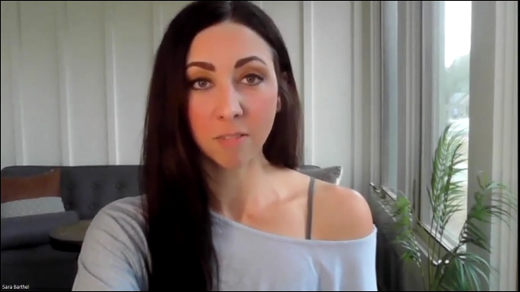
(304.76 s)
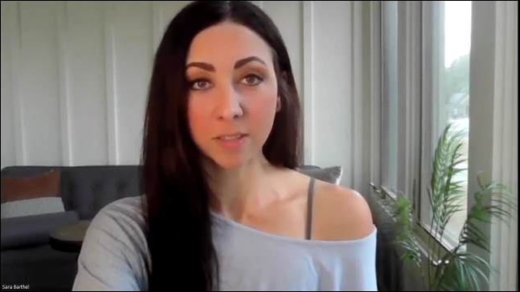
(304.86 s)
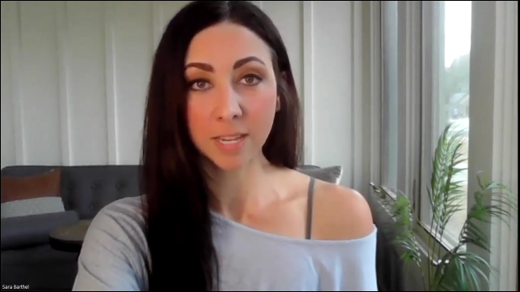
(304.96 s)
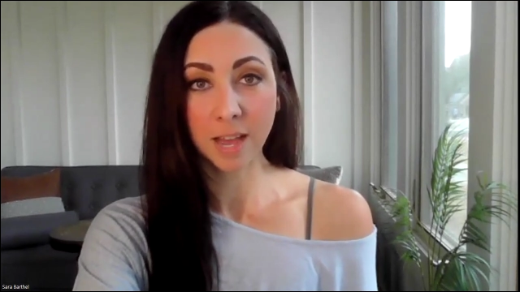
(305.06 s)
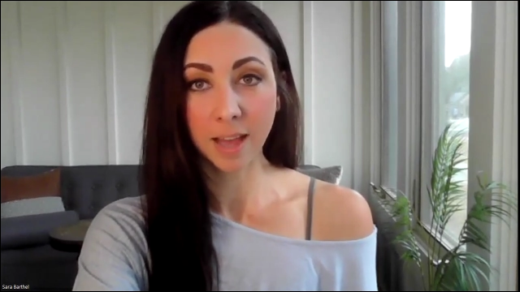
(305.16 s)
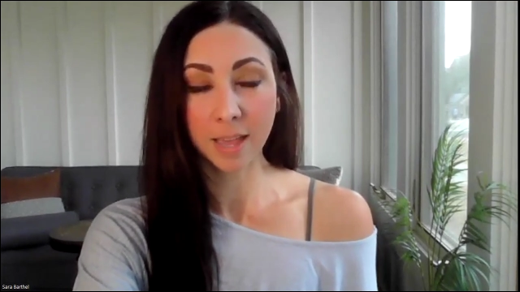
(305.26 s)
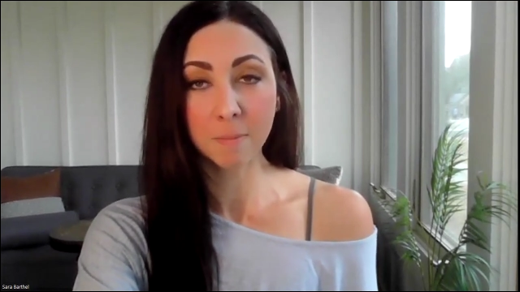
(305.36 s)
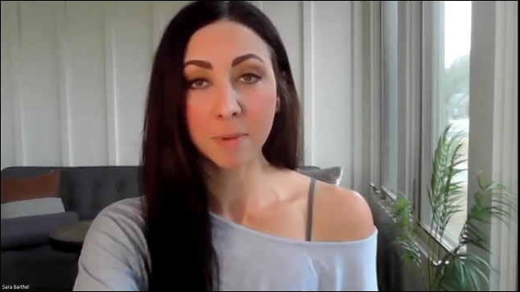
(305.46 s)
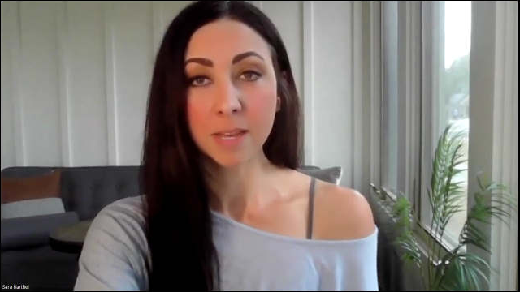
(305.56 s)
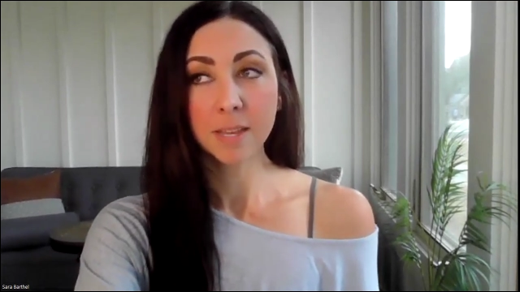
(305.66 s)
all the
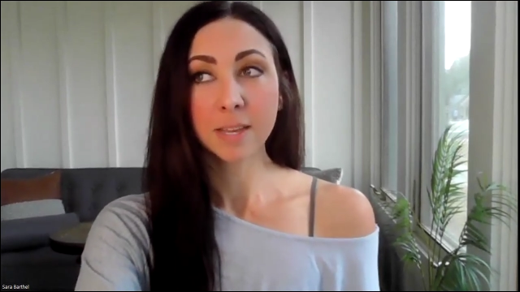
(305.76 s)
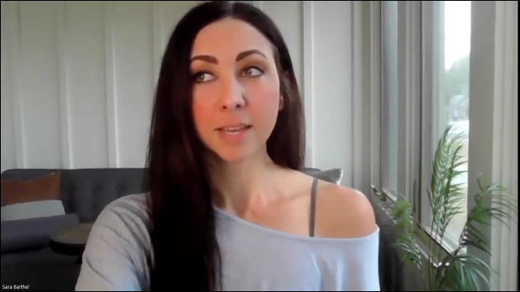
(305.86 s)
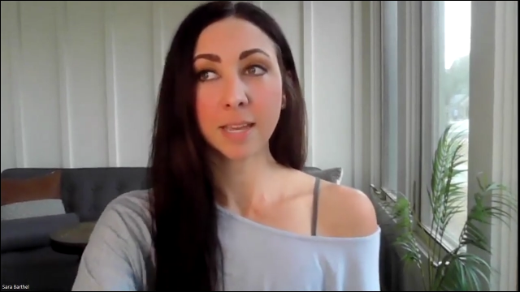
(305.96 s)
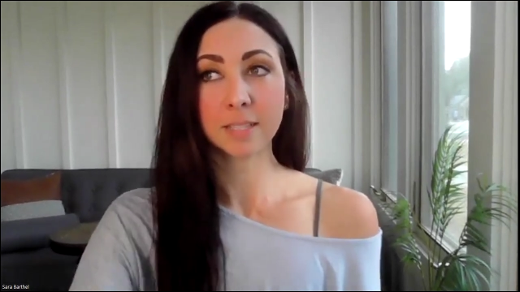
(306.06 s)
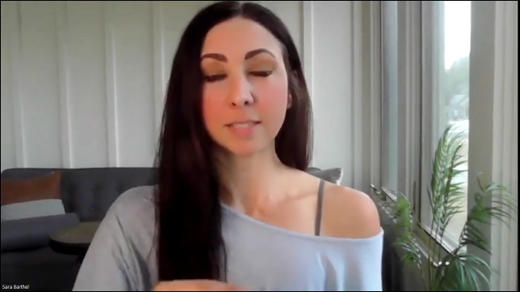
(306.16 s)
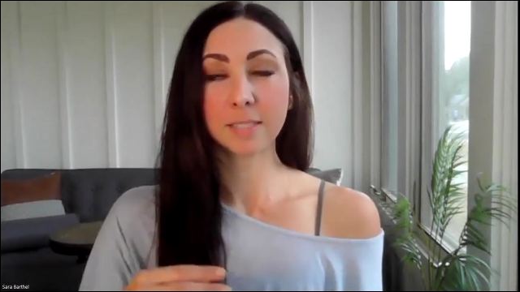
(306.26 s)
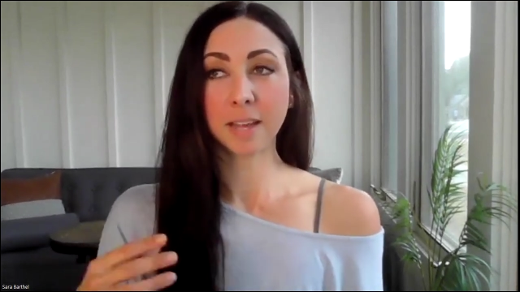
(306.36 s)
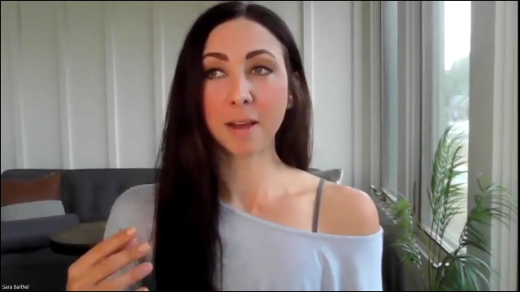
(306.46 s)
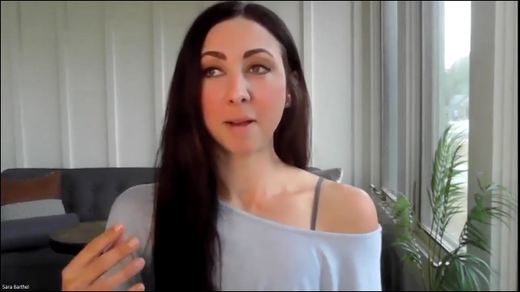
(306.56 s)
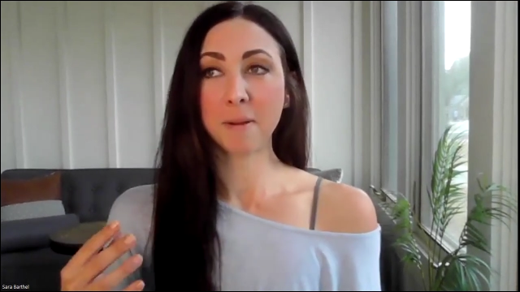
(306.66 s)
time.
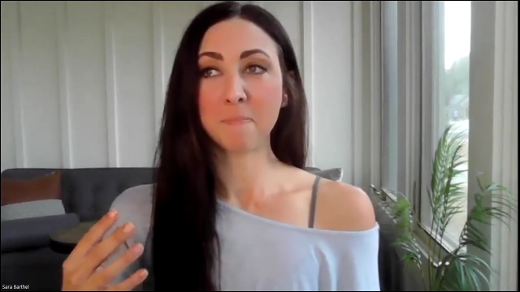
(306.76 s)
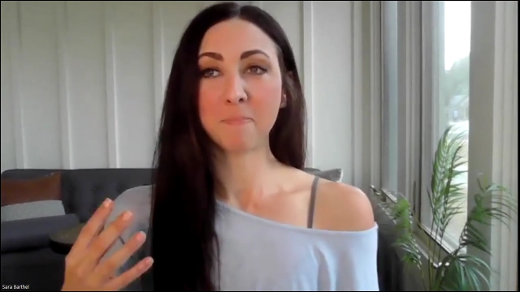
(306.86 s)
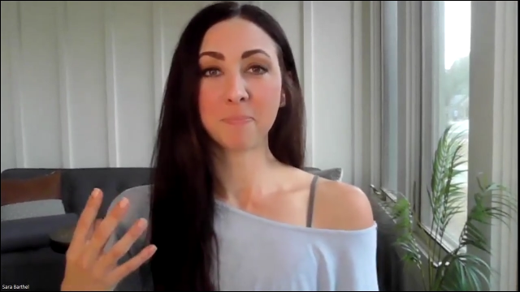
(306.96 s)
It's a